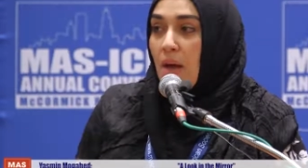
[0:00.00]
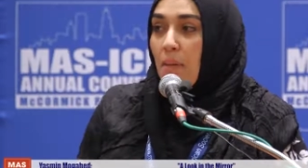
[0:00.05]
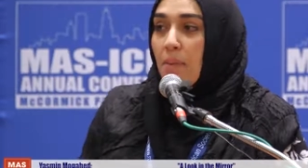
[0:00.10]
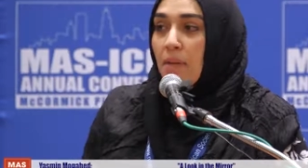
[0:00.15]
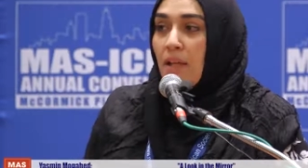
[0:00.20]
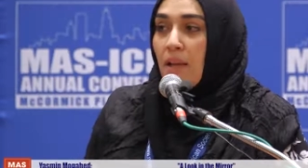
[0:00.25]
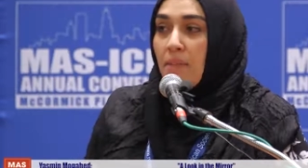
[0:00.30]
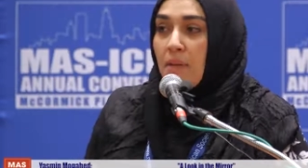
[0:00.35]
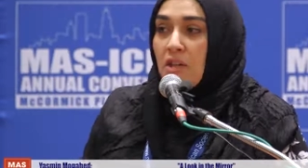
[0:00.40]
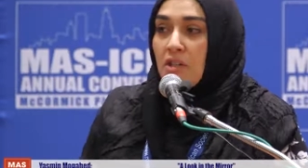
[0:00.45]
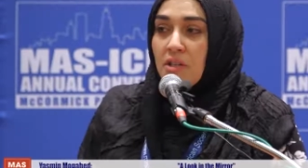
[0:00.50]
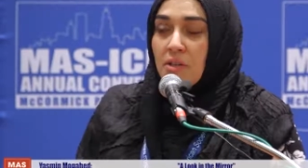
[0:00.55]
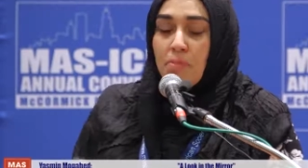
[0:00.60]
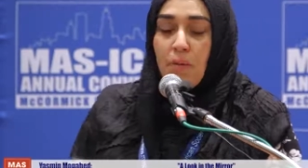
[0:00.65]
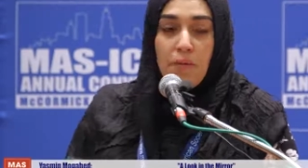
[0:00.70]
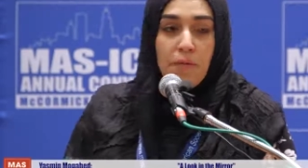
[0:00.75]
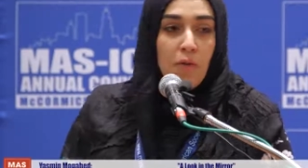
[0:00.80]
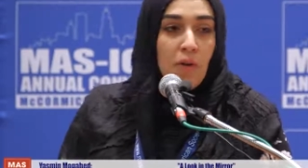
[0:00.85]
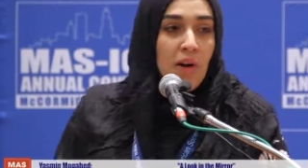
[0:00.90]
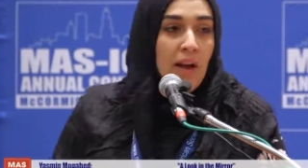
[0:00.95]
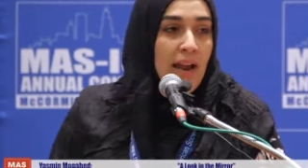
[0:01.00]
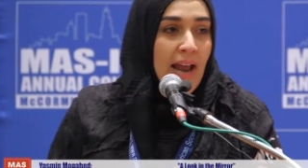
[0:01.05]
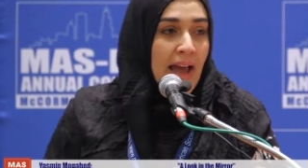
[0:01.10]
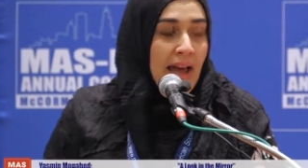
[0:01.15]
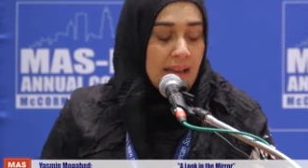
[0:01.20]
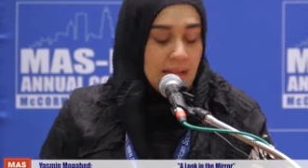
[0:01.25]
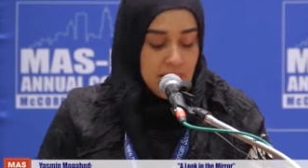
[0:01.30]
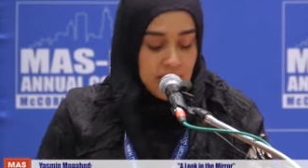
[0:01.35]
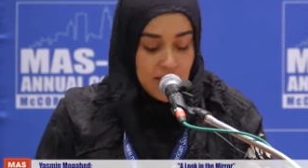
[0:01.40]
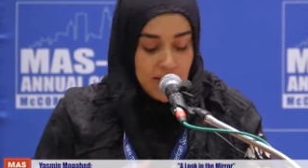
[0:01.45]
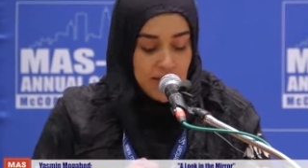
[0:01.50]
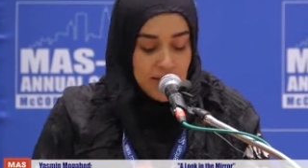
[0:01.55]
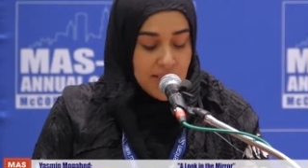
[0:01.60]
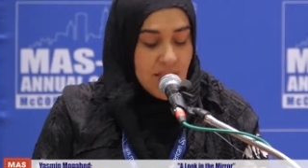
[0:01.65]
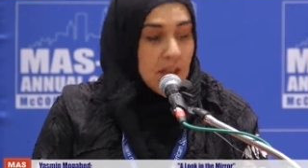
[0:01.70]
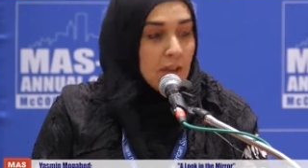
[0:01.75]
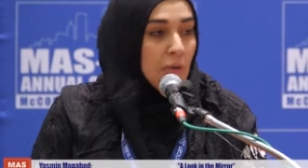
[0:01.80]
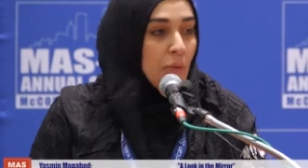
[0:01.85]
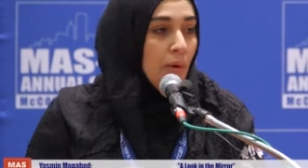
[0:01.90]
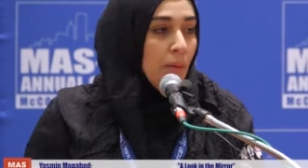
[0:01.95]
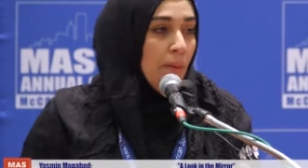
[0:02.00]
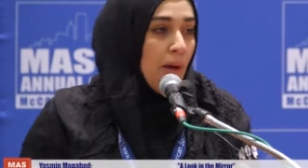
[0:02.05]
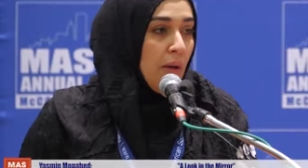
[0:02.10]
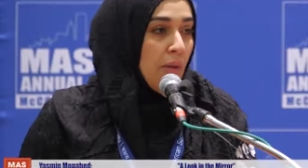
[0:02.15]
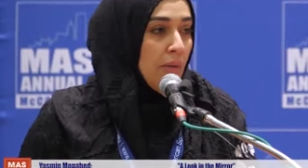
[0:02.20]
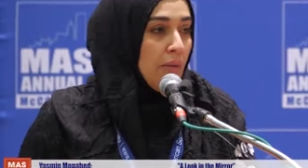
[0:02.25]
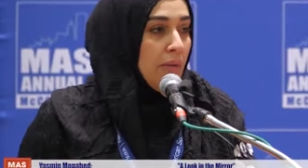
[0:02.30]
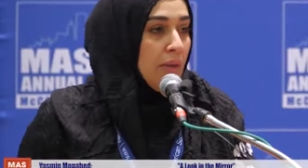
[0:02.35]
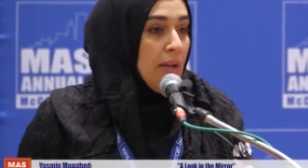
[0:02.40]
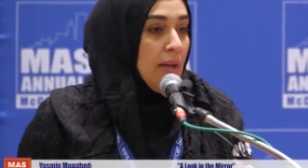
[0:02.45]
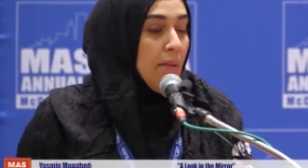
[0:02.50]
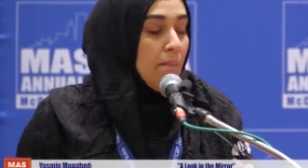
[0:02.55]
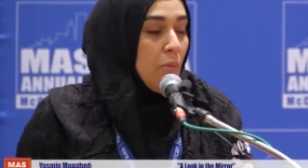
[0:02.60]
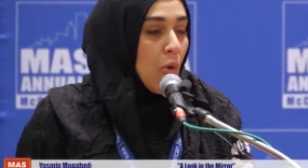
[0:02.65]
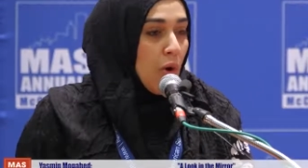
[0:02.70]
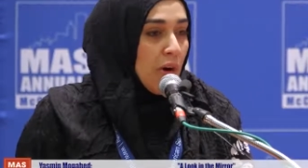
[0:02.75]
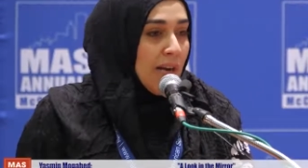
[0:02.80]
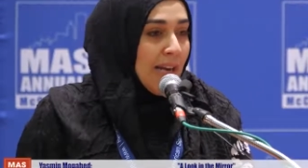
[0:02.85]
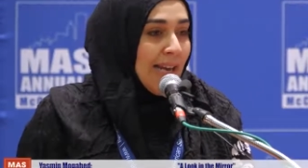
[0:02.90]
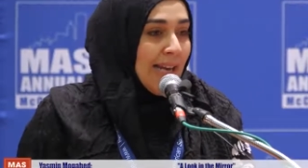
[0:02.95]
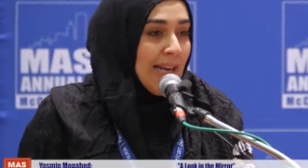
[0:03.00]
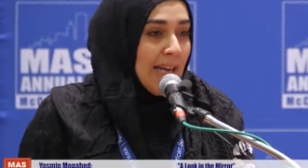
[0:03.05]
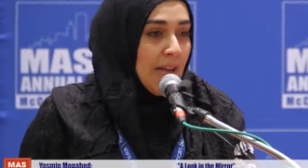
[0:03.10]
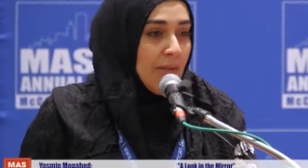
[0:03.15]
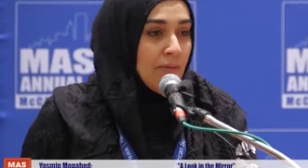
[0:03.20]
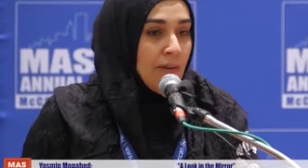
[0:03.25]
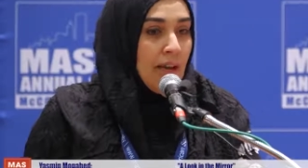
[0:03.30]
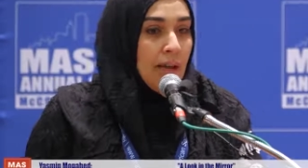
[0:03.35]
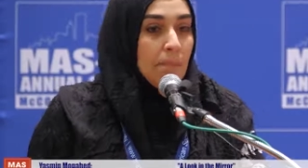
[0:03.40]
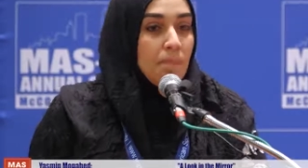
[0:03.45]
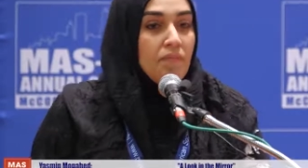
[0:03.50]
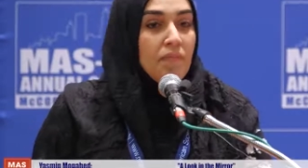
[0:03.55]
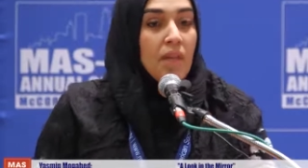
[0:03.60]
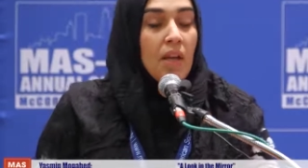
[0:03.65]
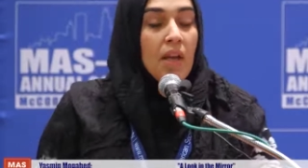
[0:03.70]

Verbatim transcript: But let me just, before I end, tell you about the morning and evening.